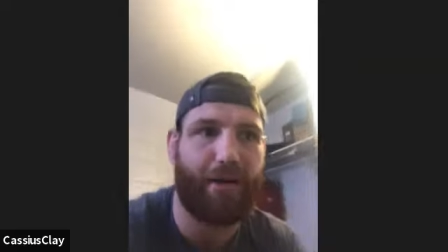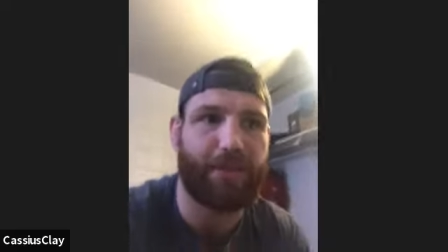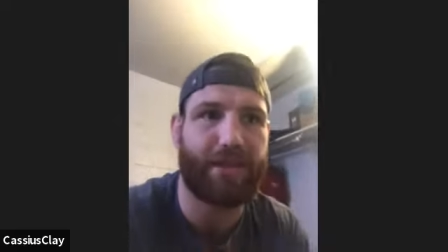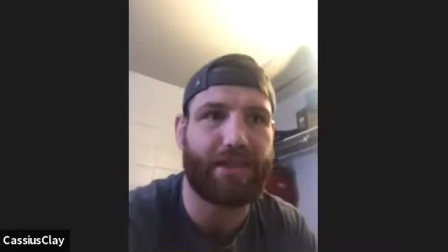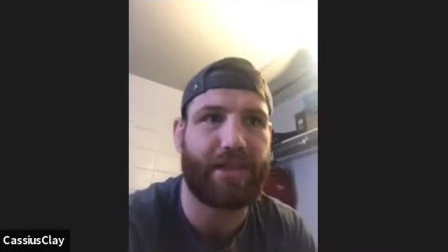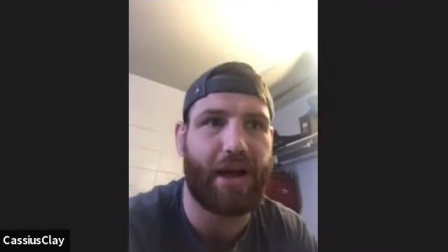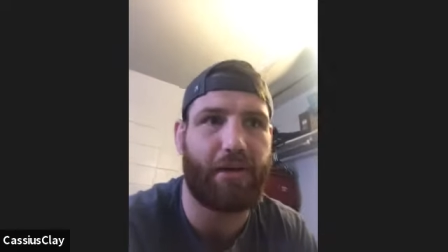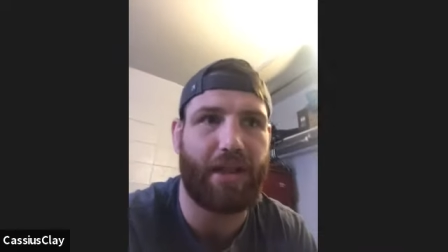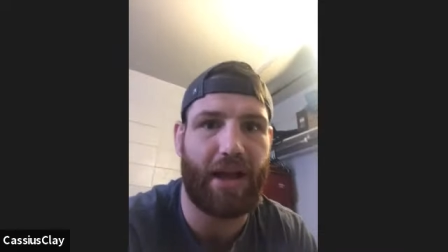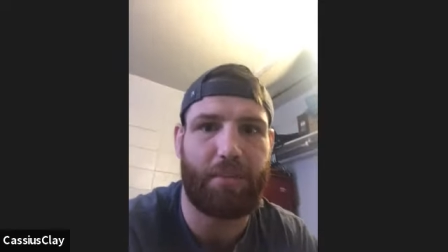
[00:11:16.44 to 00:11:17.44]

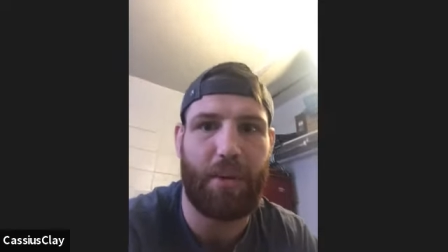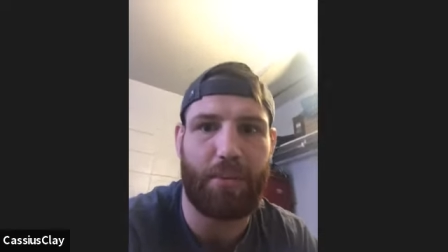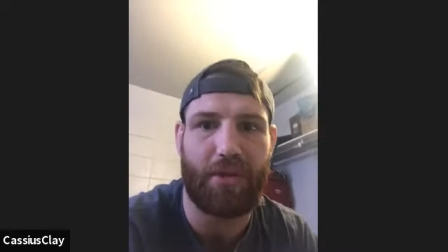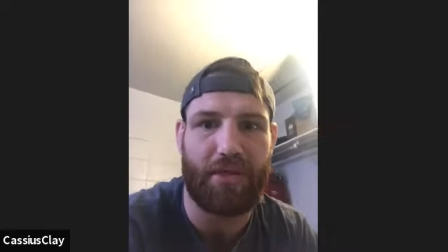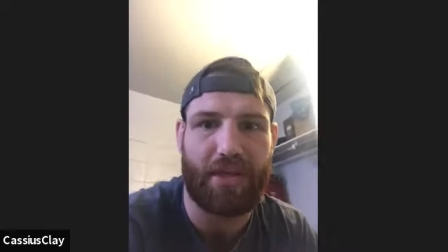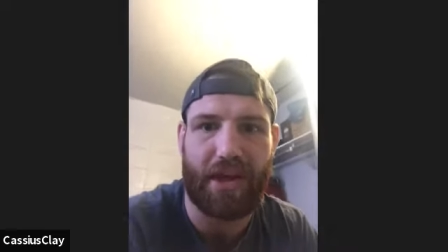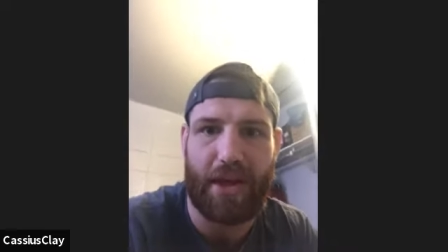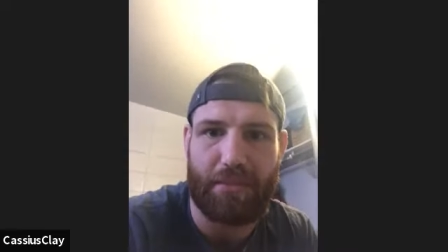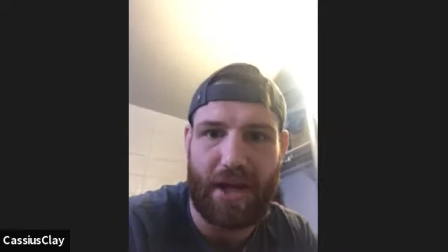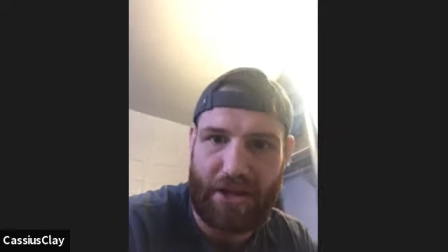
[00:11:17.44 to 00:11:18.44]
would like people to think
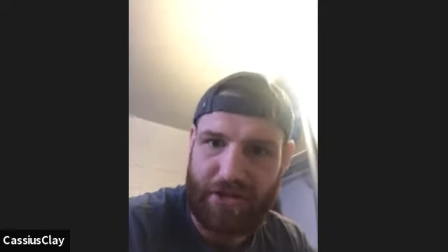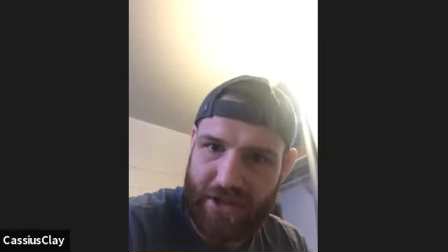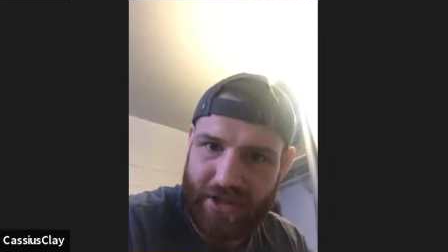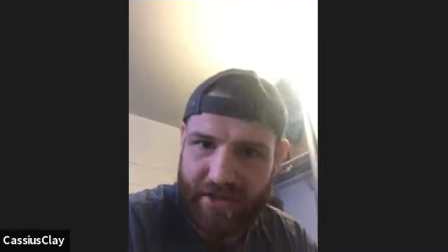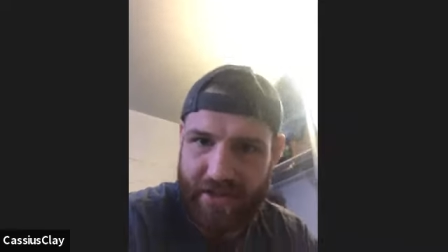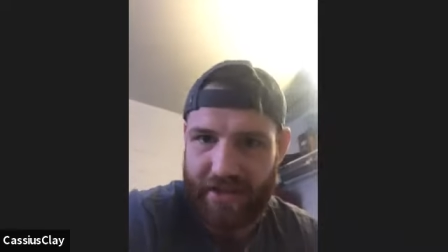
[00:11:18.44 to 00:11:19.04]
I'm dangerous.